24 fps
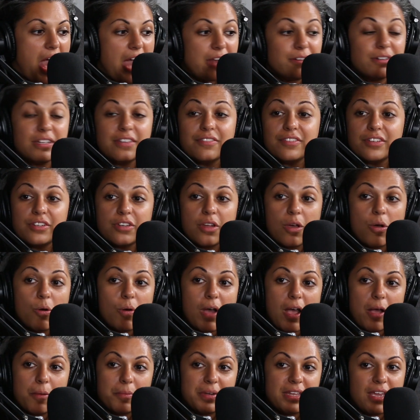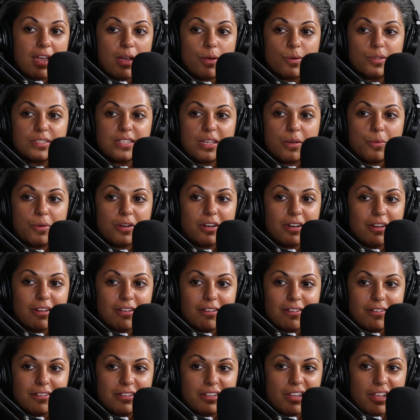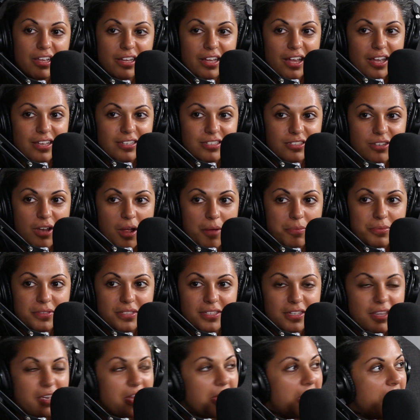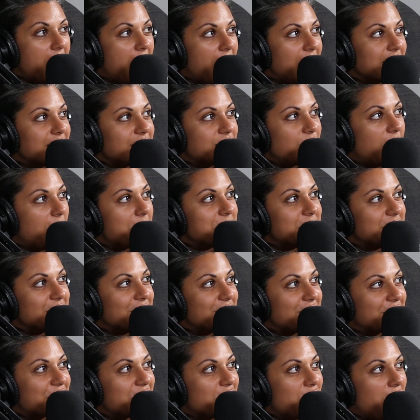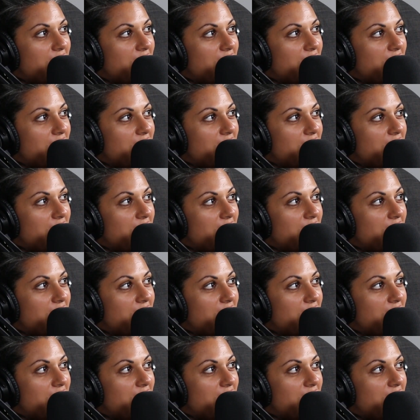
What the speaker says: I don't even know how many hours I work. Like I stopped even